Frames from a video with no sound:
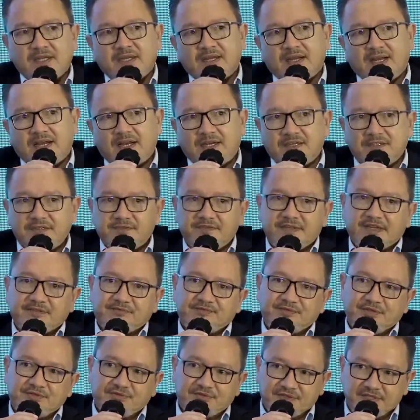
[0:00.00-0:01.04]
Out of that
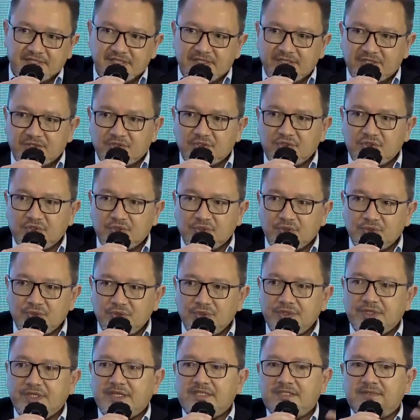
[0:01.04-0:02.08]
15 or so,
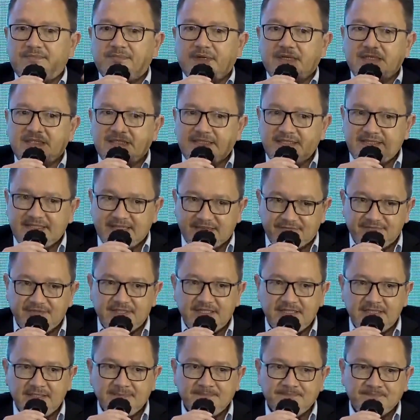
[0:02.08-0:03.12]
there's about
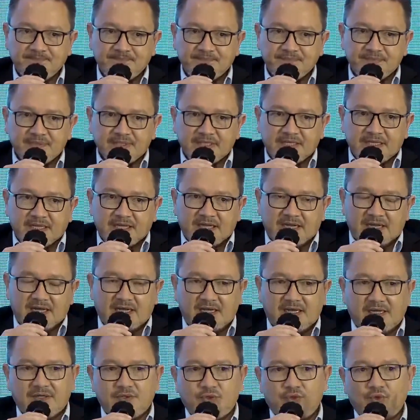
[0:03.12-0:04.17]
7
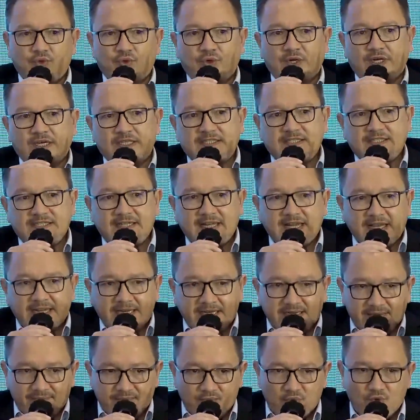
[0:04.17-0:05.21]
who are
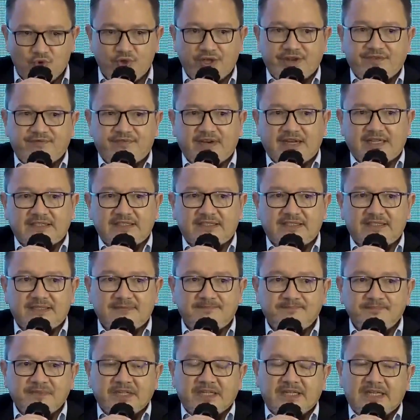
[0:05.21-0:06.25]
slightly more advanced.
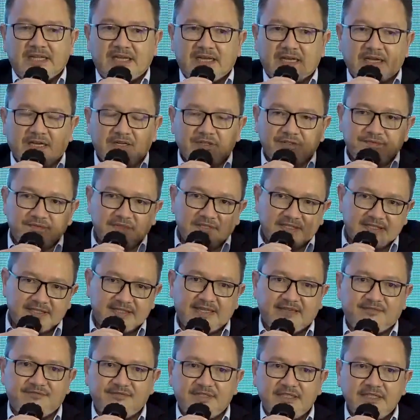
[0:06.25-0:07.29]
Now, out of the
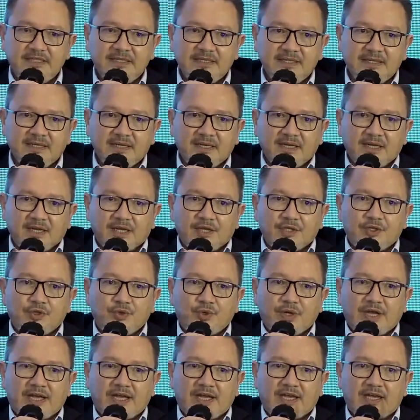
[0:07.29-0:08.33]
7, you
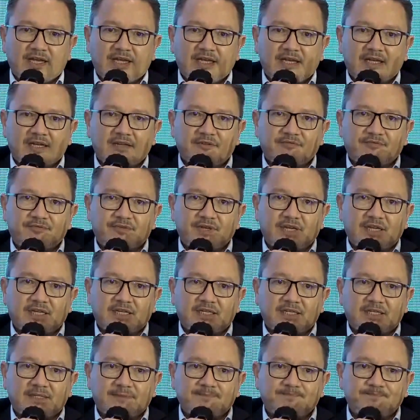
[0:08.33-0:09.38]
have
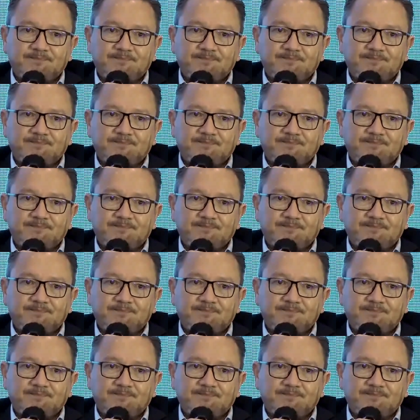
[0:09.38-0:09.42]
a